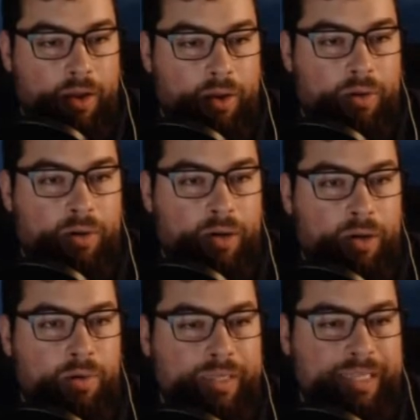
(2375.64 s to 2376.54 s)

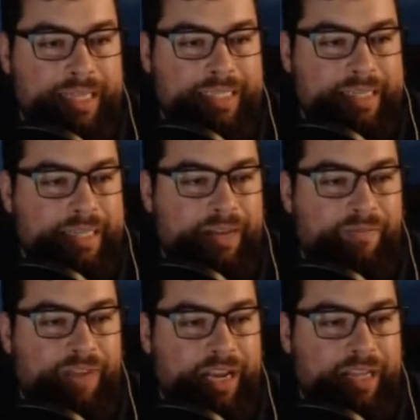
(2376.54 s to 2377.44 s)
Whoa, he's got ceiling
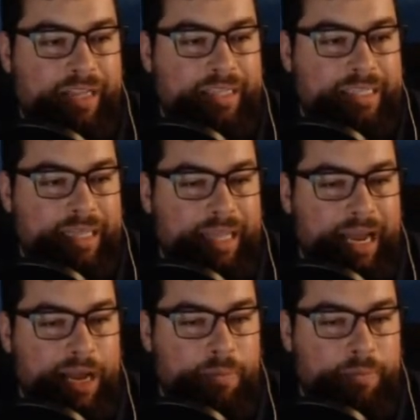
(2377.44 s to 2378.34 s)
fans and
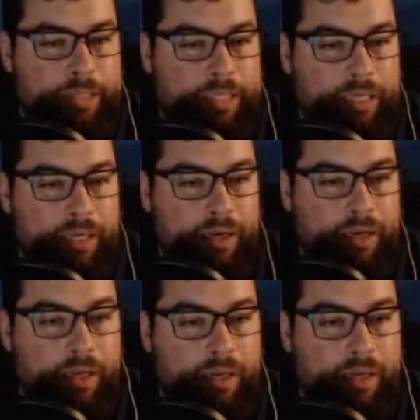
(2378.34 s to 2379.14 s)
lamps, and